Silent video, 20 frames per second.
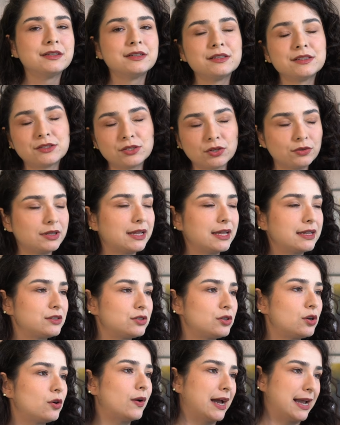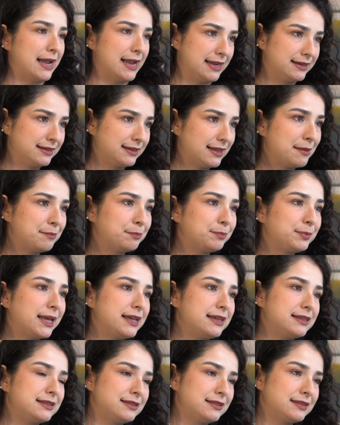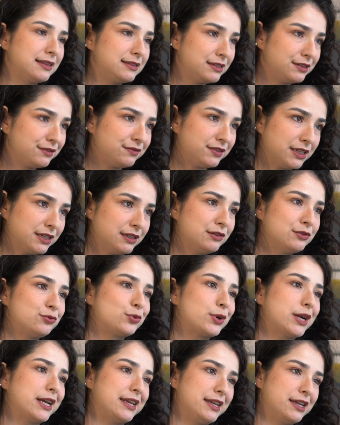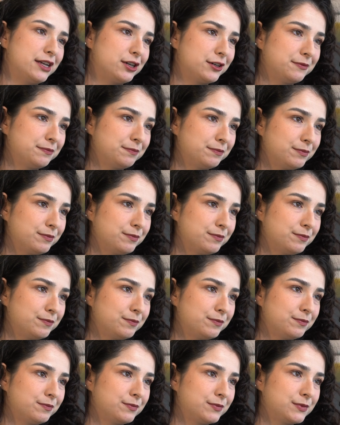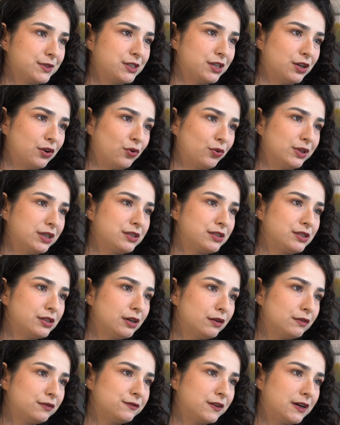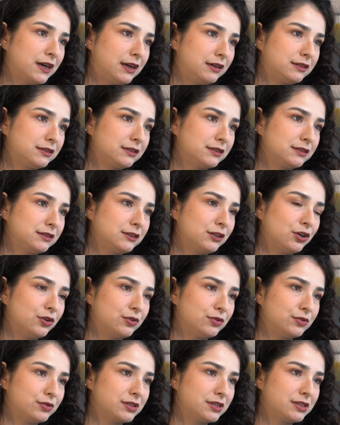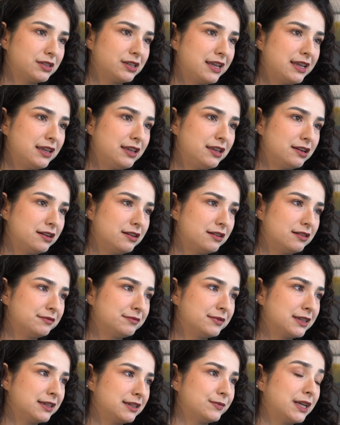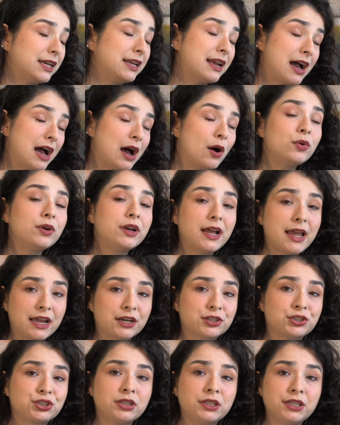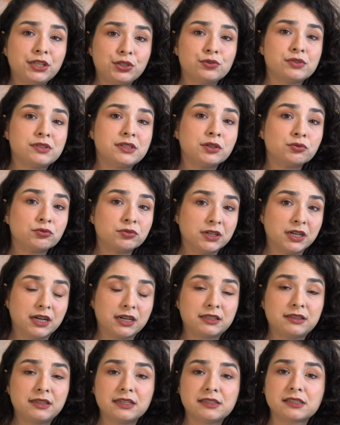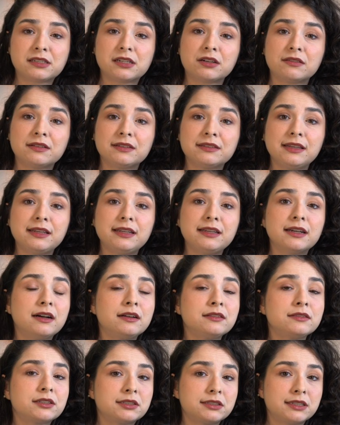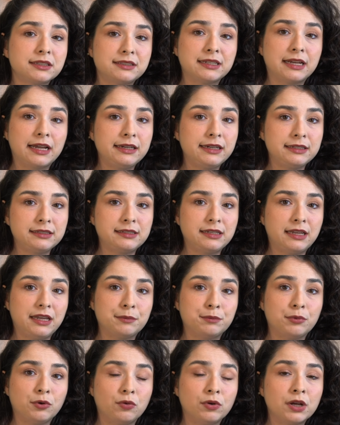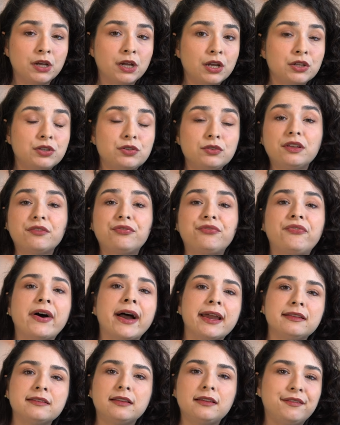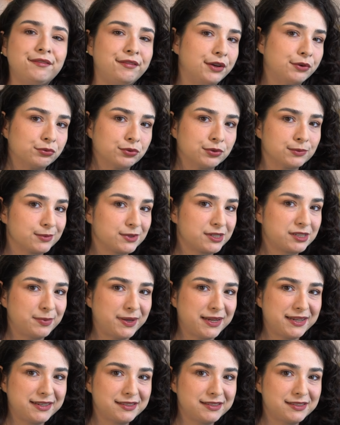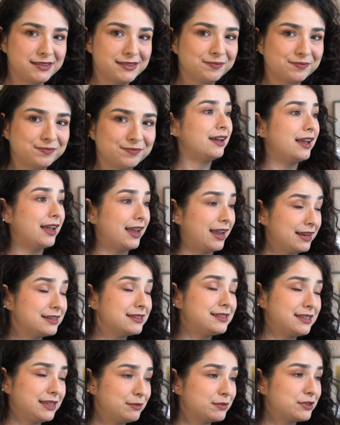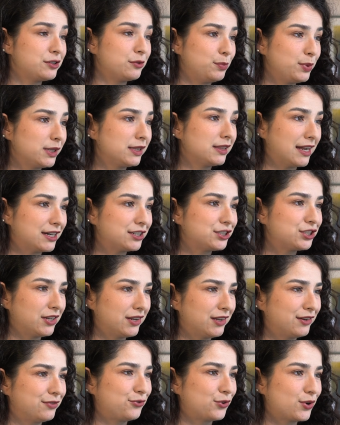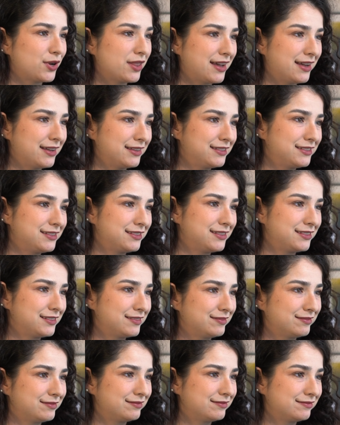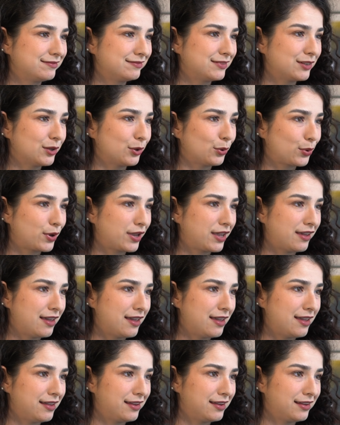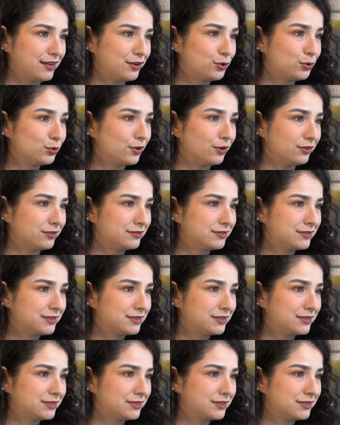So let's go ahead and place the TV right here. So the sofa goes here. And I would actually use the rug that's currently under the dining table to define the living room space. And it seems to be large enough for that. Okay, cool.